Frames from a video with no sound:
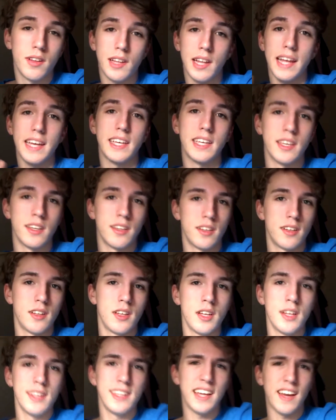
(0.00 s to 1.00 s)
like it.
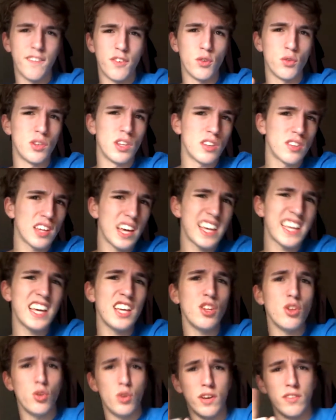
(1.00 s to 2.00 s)
Yeah, if you dislike
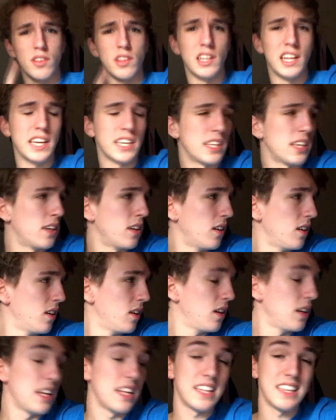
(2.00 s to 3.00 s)
it, you have to like it.
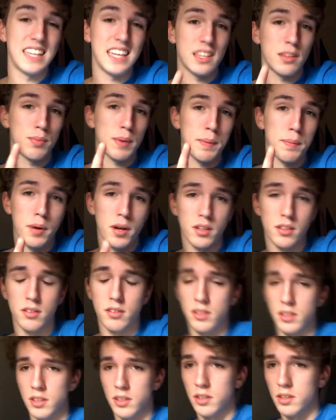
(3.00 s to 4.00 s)
That's my
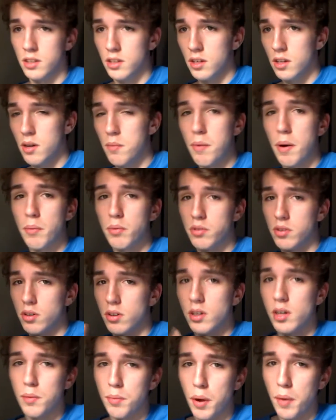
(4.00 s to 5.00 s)
policy. I'm still
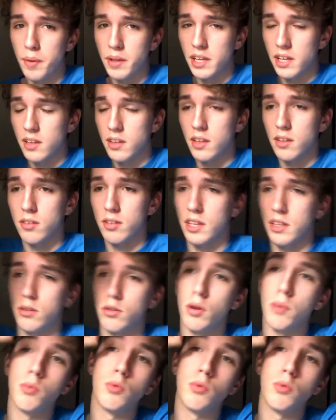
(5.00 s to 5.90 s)
gonna probably get a dislike, so